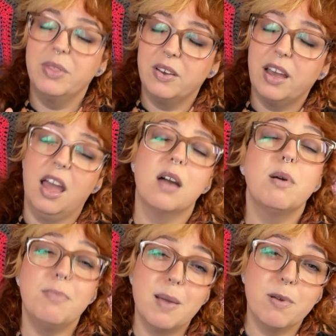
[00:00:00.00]
Okay, I'm a
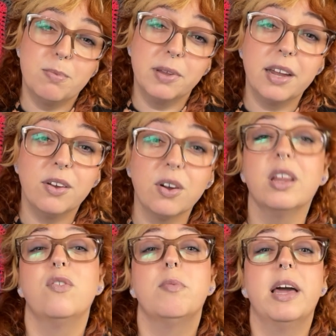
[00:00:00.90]
paper planner girly
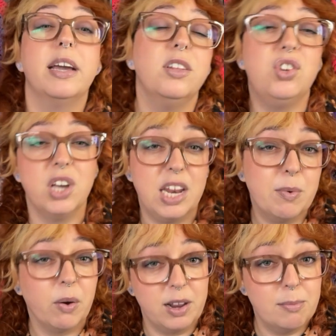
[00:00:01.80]
from like
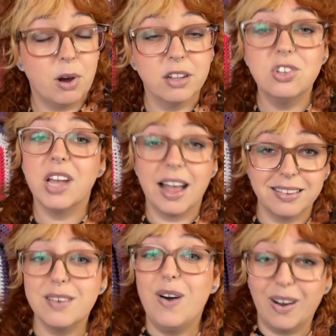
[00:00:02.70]
January to March. As
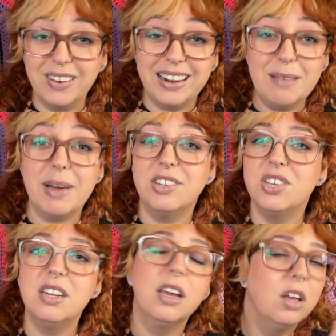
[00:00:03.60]
I've already
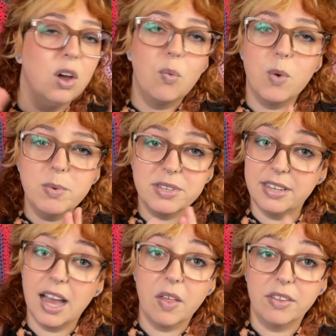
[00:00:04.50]
mentioned, we will see
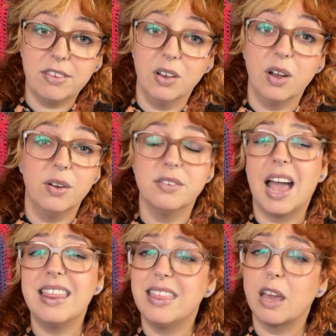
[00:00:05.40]
how this year goes. I
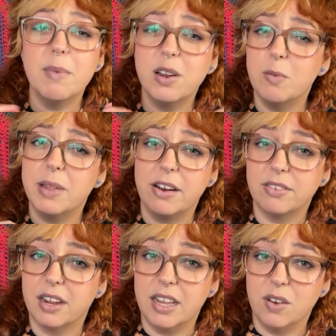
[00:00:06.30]
think my new planner's
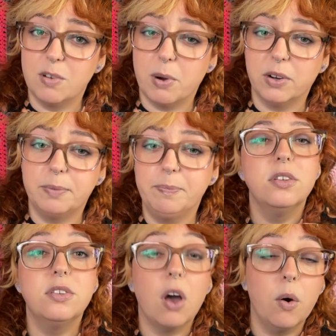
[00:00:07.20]
getting here tomorrow.
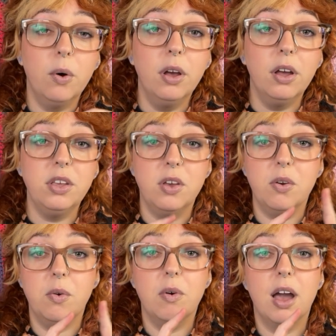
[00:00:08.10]
So
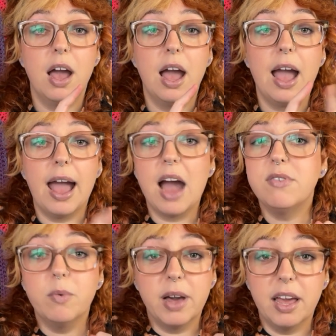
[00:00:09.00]
you have a
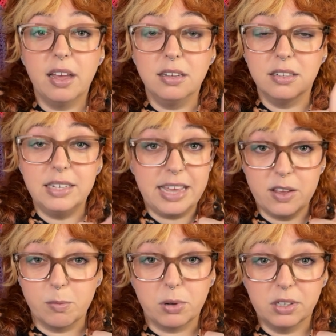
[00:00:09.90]
way to get
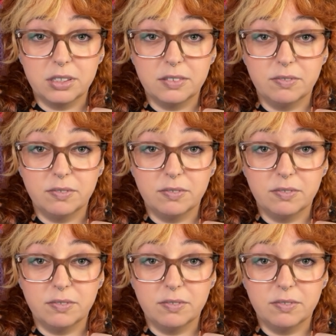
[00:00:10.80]
your book.